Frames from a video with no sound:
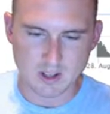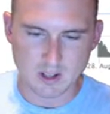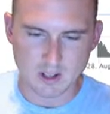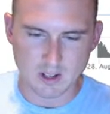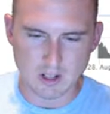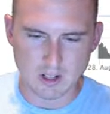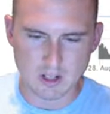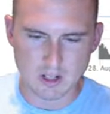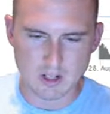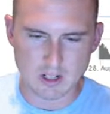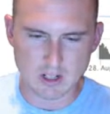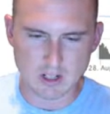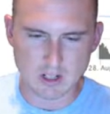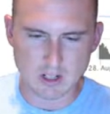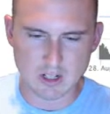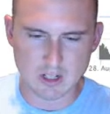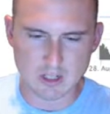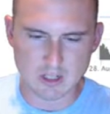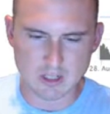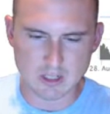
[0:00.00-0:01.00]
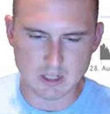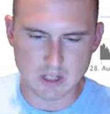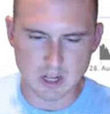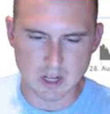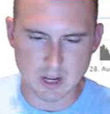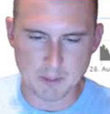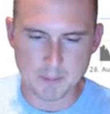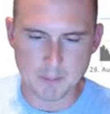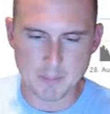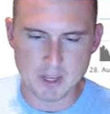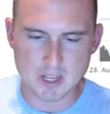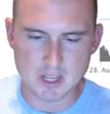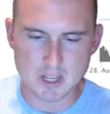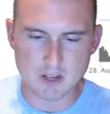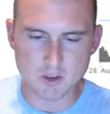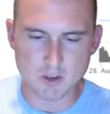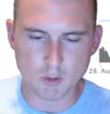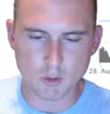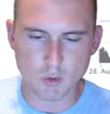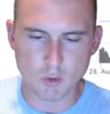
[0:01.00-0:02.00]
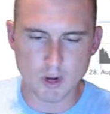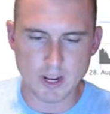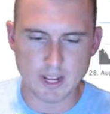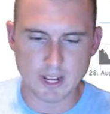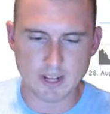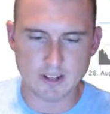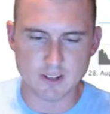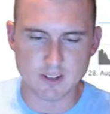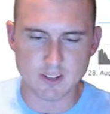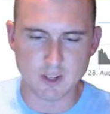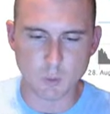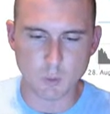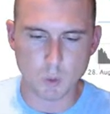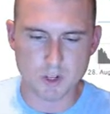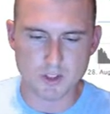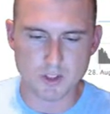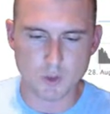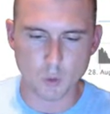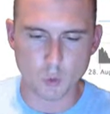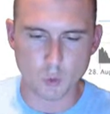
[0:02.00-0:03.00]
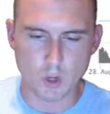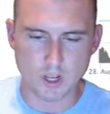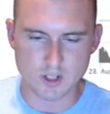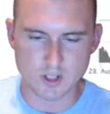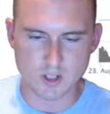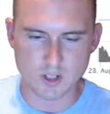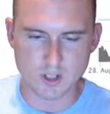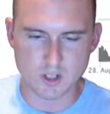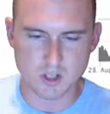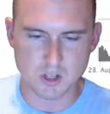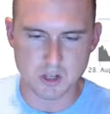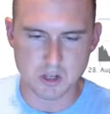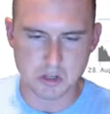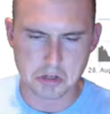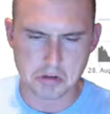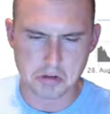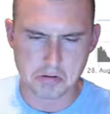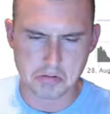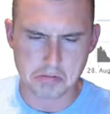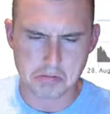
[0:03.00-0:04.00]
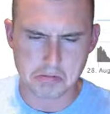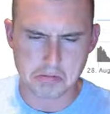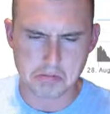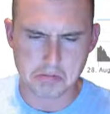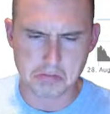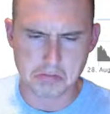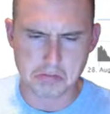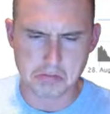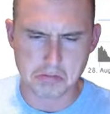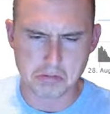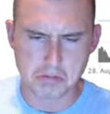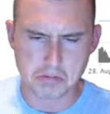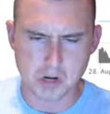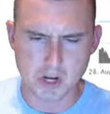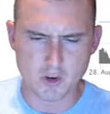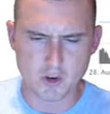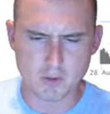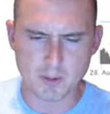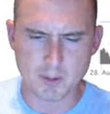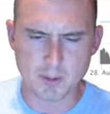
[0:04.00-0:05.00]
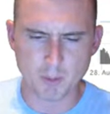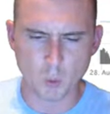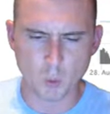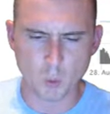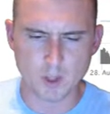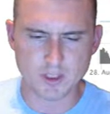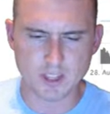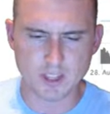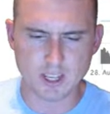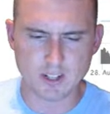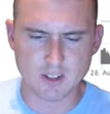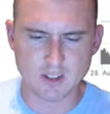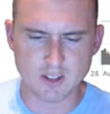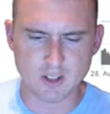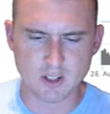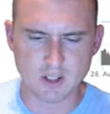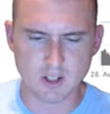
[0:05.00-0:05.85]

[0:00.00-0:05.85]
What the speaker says: Ahmed Red said, "What's the risk?" I don't remember what that.